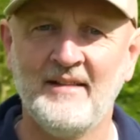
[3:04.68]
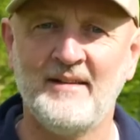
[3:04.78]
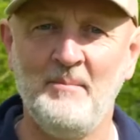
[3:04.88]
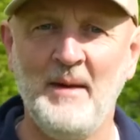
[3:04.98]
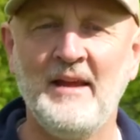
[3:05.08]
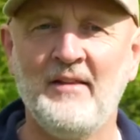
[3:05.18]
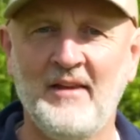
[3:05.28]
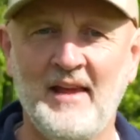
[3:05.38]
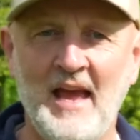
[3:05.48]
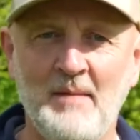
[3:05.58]
to make
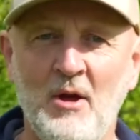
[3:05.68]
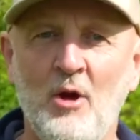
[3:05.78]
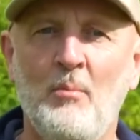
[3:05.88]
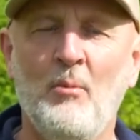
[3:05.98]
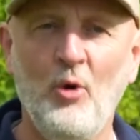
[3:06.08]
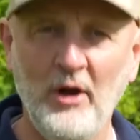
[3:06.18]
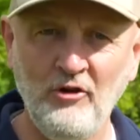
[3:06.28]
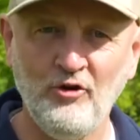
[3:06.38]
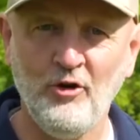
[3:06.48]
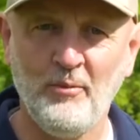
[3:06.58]
the game more
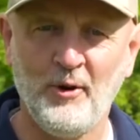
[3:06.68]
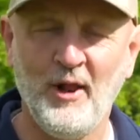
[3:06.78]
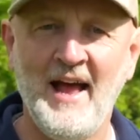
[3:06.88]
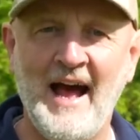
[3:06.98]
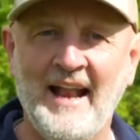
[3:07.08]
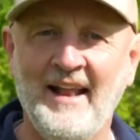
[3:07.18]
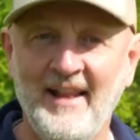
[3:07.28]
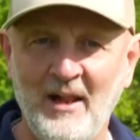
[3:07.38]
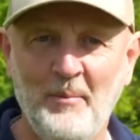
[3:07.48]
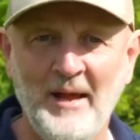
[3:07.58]
enjoyable and a
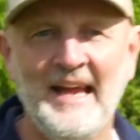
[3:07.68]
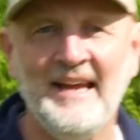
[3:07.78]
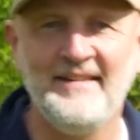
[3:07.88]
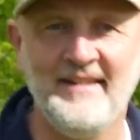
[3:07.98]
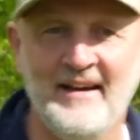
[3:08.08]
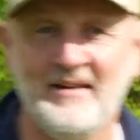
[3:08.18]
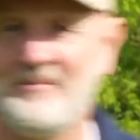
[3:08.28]
little bit easier